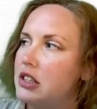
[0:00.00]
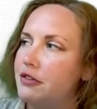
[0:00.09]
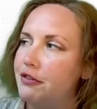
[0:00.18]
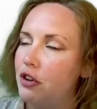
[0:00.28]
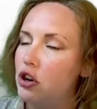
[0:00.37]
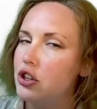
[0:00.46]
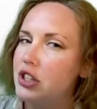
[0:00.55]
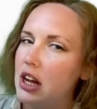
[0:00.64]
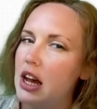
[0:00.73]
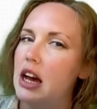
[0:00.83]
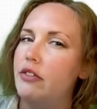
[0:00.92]
first
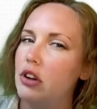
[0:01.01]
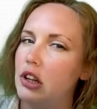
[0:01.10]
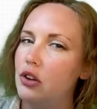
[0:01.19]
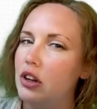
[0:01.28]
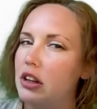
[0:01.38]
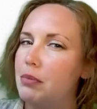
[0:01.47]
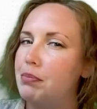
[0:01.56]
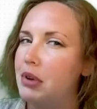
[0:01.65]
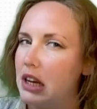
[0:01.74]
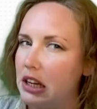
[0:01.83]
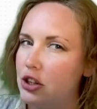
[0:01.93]
have a look at the
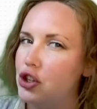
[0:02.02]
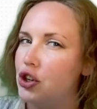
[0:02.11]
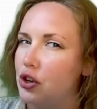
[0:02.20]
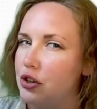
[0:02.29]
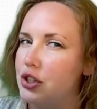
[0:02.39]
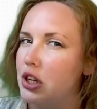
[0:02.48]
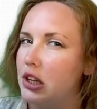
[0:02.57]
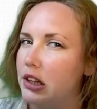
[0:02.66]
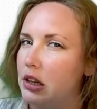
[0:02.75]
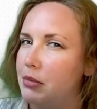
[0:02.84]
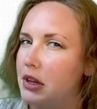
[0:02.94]
pictures a
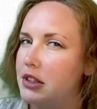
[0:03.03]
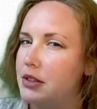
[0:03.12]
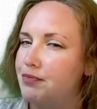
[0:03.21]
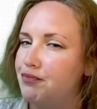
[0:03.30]
little bit.